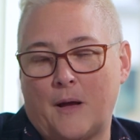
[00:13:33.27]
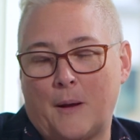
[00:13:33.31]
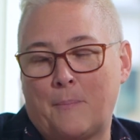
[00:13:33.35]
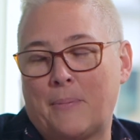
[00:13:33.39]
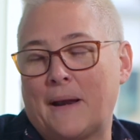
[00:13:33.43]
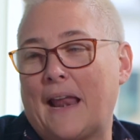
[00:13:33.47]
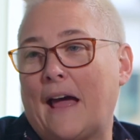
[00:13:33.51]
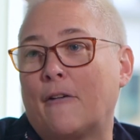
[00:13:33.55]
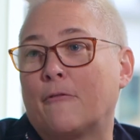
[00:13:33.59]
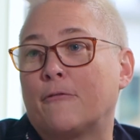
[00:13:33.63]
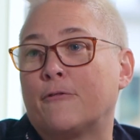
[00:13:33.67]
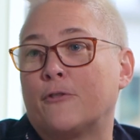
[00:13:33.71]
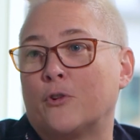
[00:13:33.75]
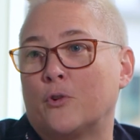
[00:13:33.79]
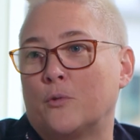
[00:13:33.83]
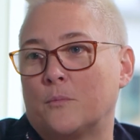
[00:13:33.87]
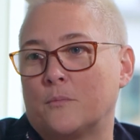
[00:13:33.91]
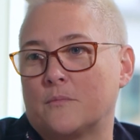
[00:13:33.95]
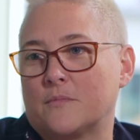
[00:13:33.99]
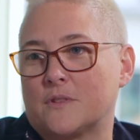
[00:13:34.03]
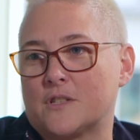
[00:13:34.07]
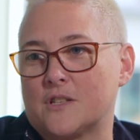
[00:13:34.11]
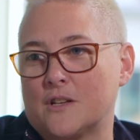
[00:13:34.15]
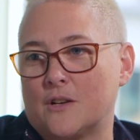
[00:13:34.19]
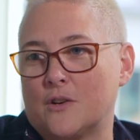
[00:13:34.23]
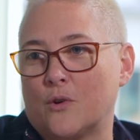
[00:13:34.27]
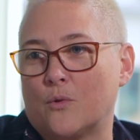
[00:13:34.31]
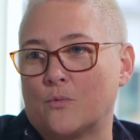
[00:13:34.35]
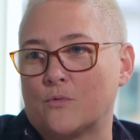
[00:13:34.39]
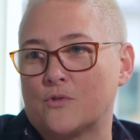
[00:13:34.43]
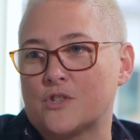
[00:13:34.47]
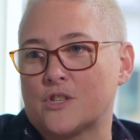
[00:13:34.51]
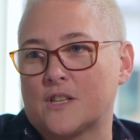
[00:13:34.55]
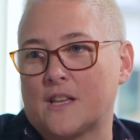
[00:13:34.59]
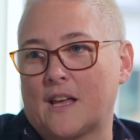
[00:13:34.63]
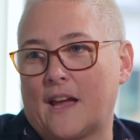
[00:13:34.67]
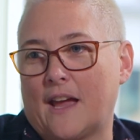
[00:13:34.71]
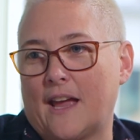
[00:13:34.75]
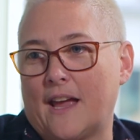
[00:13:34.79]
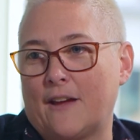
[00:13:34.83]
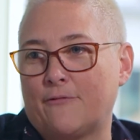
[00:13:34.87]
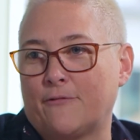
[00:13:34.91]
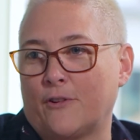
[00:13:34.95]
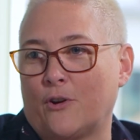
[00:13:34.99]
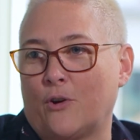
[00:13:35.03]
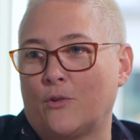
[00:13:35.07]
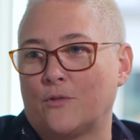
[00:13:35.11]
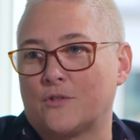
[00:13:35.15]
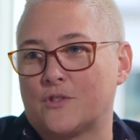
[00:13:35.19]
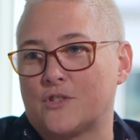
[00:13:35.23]
platform to launch that
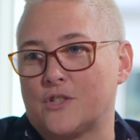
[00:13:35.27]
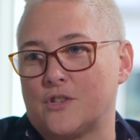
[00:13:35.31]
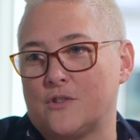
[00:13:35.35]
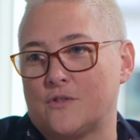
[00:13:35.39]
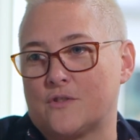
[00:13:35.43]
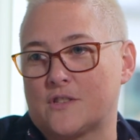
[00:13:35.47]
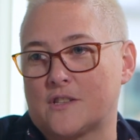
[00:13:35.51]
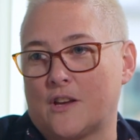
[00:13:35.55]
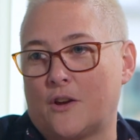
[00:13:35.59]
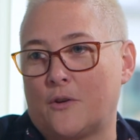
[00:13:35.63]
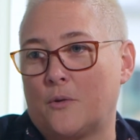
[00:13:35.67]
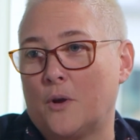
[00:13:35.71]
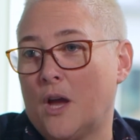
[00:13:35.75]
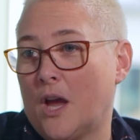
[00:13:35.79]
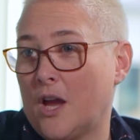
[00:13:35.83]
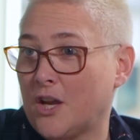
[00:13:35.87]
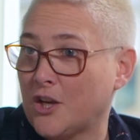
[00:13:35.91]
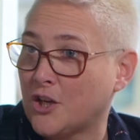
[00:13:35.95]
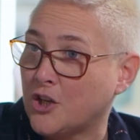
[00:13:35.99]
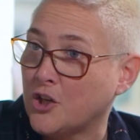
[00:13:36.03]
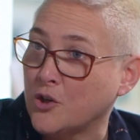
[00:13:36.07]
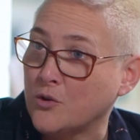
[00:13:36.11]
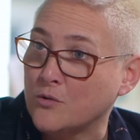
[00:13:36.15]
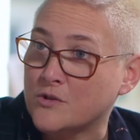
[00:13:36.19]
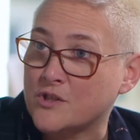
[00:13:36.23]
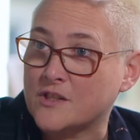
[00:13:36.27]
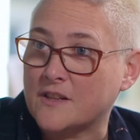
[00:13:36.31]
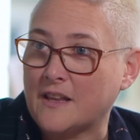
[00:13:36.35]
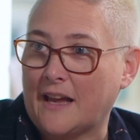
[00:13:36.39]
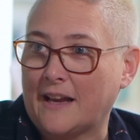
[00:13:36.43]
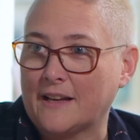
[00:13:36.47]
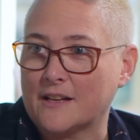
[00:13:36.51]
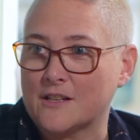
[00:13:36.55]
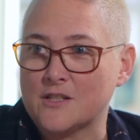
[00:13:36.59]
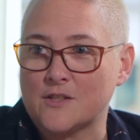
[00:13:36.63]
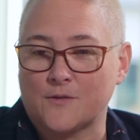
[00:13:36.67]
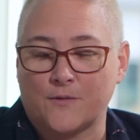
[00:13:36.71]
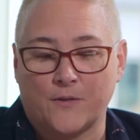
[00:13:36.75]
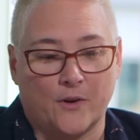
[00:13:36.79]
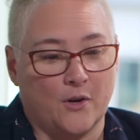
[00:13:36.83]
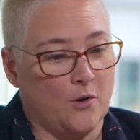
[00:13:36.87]
effort onto. So huge thanks for